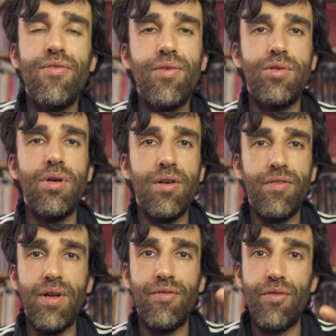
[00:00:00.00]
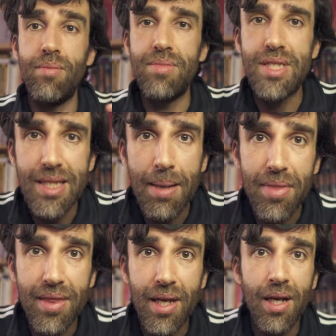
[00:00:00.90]
photography from
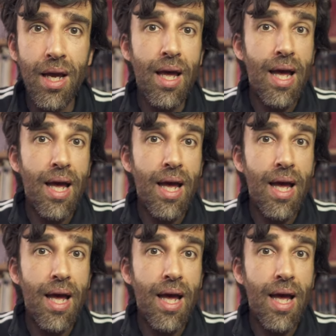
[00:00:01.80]
something